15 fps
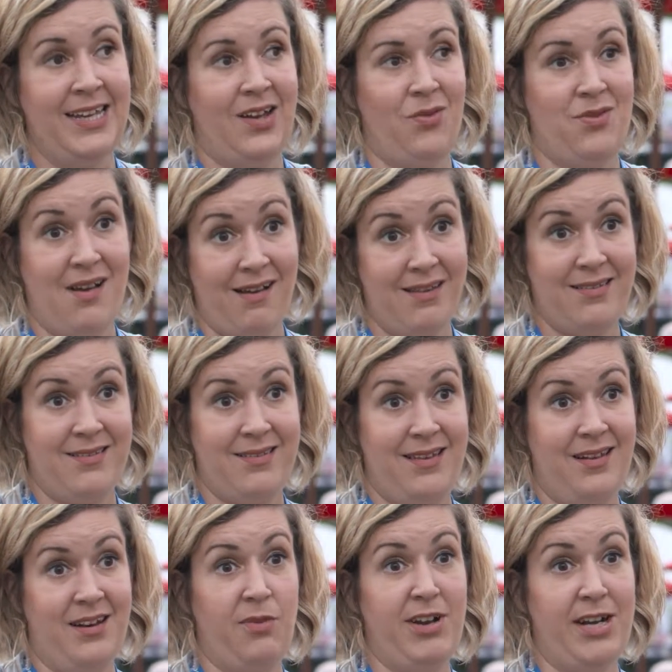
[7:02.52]
and nasty,
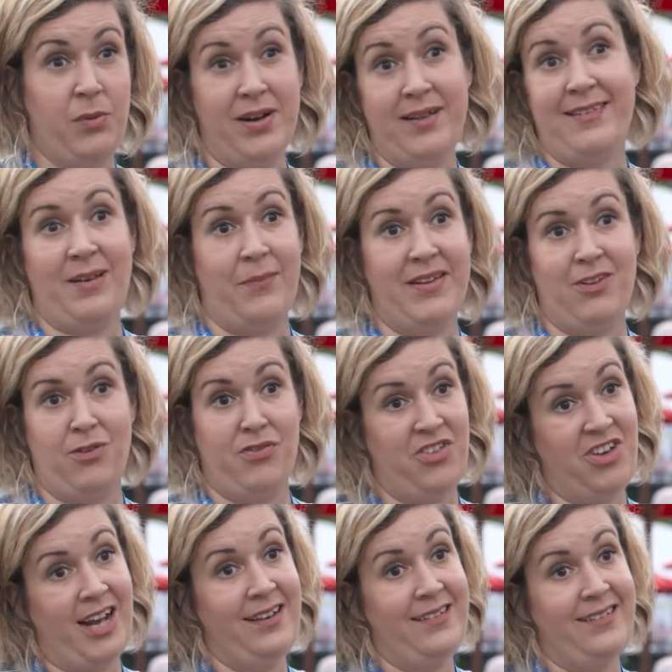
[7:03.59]
and I really wanted to set myself a
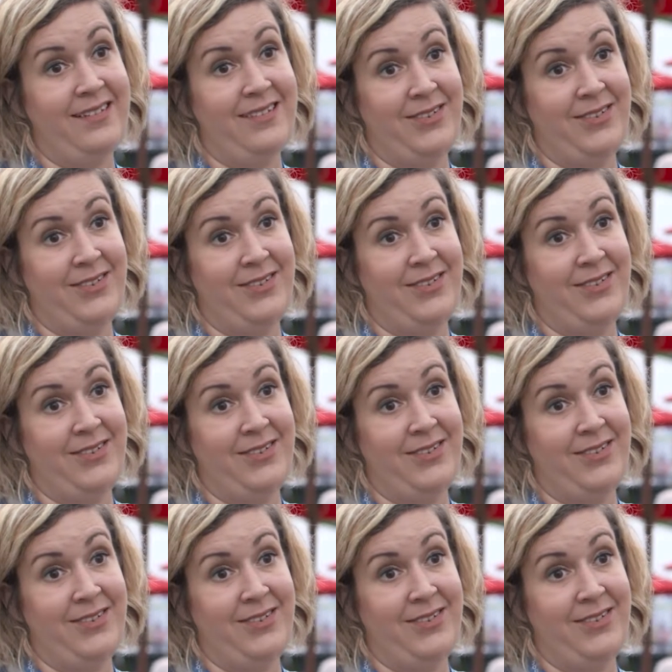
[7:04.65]
challenge,